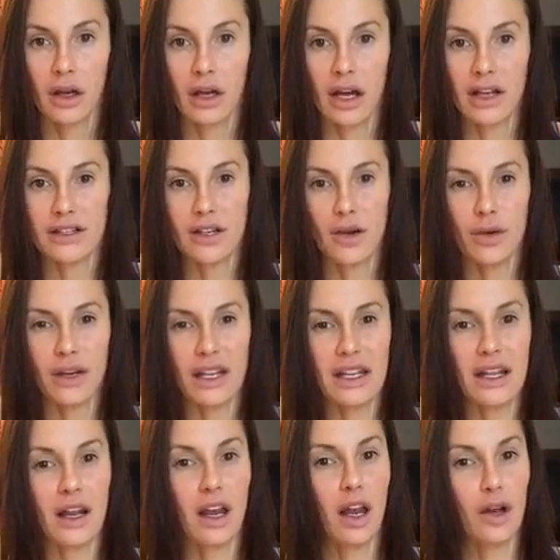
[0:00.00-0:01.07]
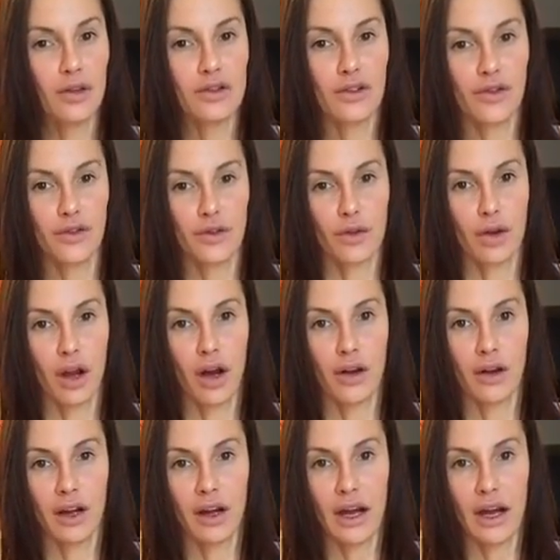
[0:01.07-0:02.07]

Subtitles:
I don't eat loads of fruit, Lana.